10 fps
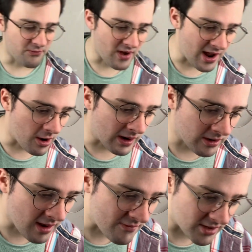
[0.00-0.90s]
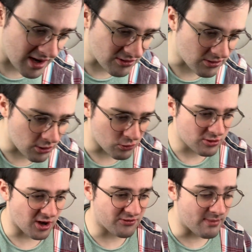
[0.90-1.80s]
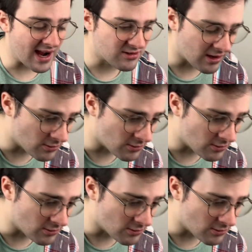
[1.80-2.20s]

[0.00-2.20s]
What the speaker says: be fair though, I could never diss the Gustav Max.